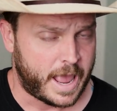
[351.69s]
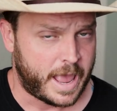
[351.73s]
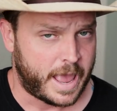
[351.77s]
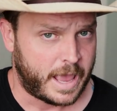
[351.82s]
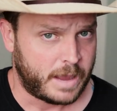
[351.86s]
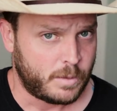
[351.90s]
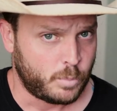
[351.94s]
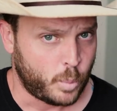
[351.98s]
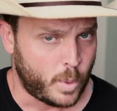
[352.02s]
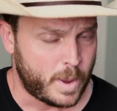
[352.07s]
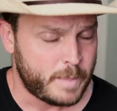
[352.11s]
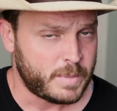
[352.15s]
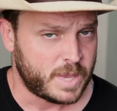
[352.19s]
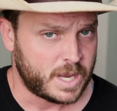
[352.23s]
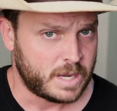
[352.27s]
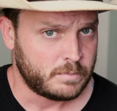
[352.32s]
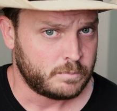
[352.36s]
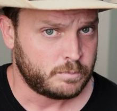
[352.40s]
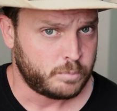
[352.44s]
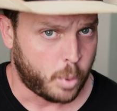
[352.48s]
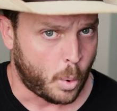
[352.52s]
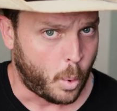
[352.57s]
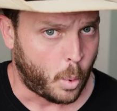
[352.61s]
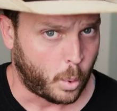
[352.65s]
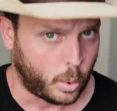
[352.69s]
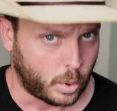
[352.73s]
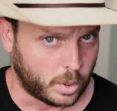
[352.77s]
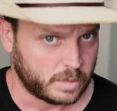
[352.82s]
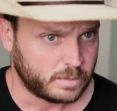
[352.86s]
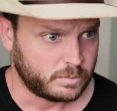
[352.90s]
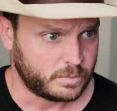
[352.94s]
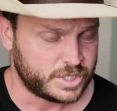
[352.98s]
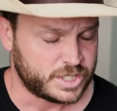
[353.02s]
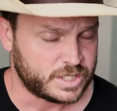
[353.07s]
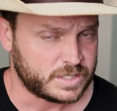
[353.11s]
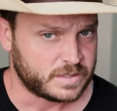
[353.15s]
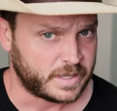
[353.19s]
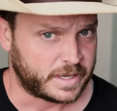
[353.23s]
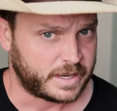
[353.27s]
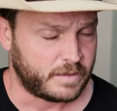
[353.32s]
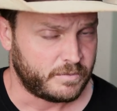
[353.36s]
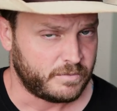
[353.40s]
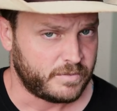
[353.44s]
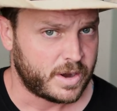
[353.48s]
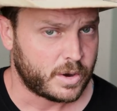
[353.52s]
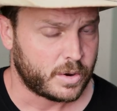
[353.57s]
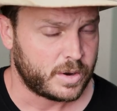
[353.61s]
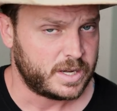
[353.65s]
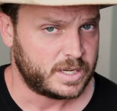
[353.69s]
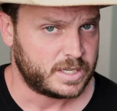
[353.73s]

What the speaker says: and women porn, which is like a very,